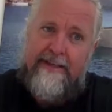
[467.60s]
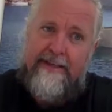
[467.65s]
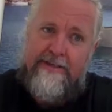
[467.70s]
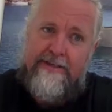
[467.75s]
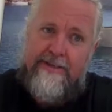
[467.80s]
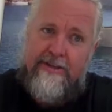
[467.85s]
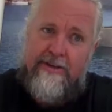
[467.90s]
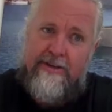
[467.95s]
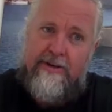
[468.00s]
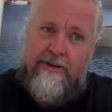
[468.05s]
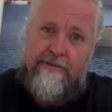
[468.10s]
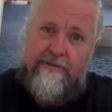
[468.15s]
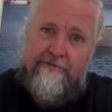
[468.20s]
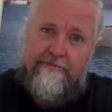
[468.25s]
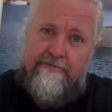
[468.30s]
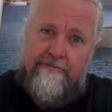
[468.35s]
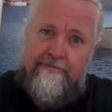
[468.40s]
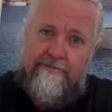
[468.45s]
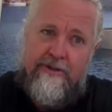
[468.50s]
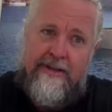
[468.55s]
So
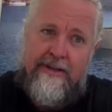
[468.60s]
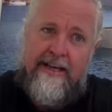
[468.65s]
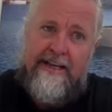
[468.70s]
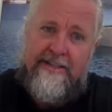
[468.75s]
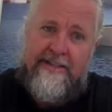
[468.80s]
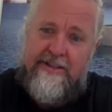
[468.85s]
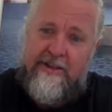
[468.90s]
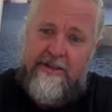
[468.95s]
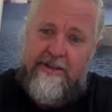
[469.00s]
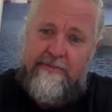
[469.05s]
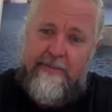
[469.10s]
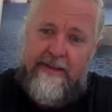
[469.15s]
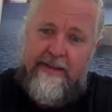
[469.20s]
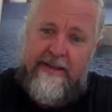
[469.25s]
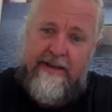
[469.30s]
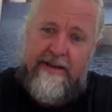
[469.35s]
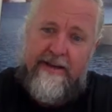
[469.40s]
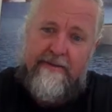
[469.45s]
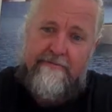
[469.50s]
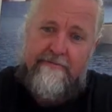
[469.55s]
you guys got me
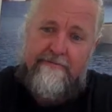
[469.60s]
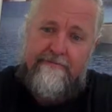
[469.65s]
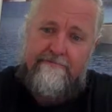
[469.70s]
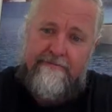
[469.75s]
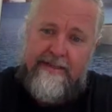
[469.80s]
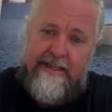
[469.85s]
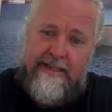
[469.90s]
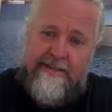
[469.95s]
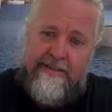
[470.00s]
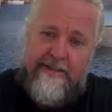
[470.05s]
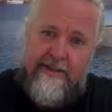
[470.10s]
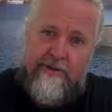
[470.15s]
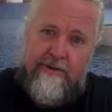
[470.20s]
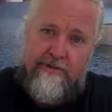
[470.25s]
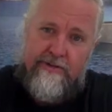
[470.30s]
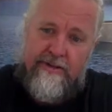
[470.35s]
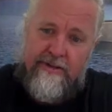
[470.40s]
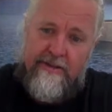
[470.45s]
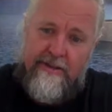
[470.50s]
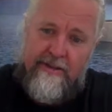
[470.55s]
there. Let's go
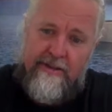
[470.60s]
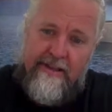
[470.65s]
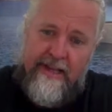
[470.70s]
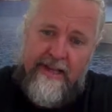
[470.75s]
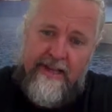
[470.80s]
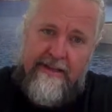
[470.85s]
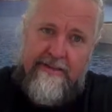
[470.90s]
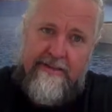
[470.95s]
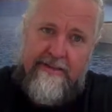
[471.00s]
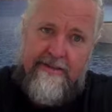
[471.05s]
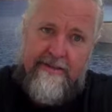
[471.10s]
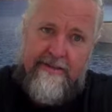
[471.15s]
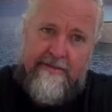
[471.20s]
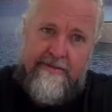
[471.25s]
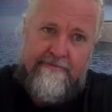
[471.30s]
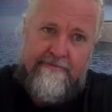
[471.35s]
to the next.